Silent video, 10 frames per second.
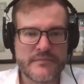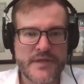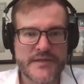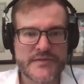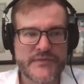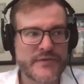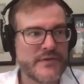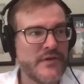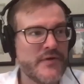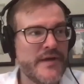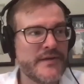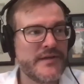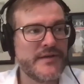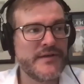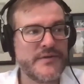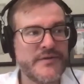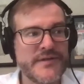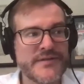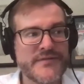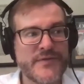thanks for going out there and doing
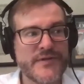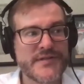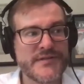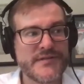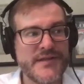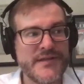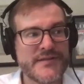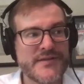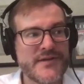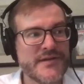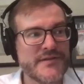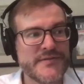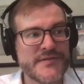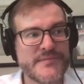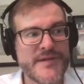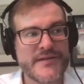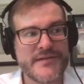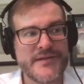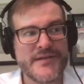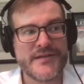this for us and then talking to us about
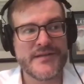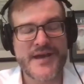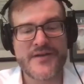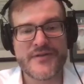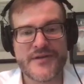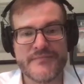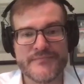the outcome.